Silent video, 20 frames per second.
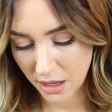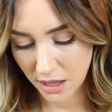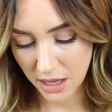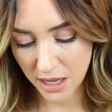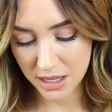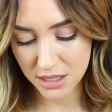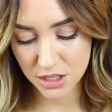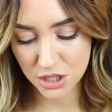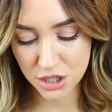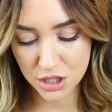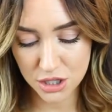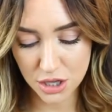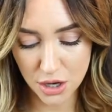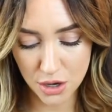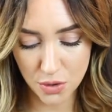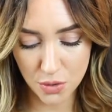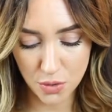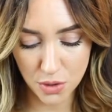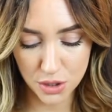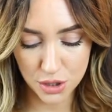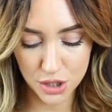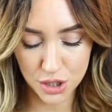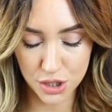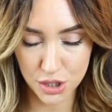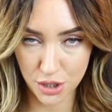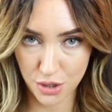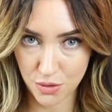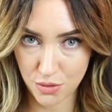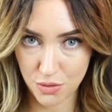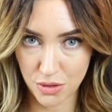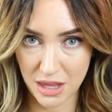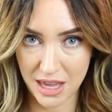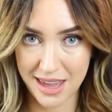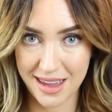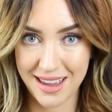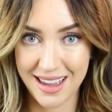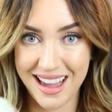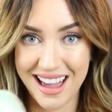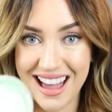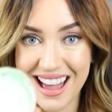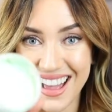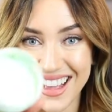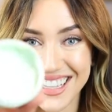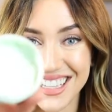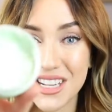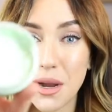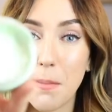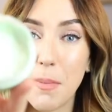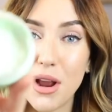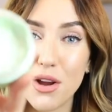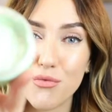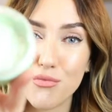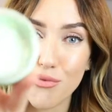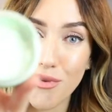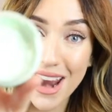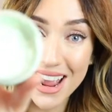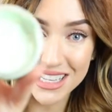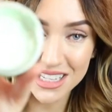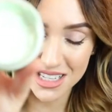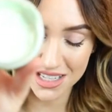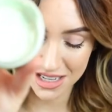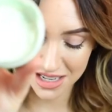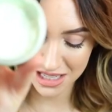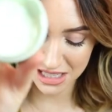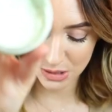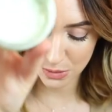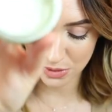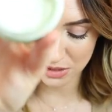it's so soothing, and my redness